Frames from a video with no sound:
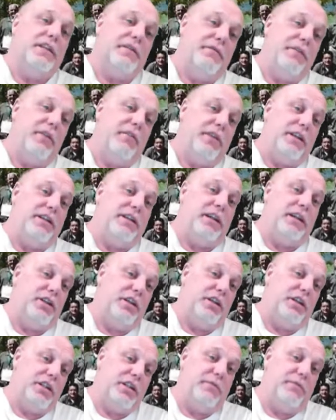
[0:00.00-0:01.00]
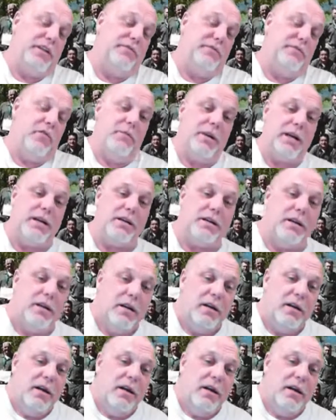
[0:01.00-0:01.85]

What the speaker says: is a very touchy subject for me.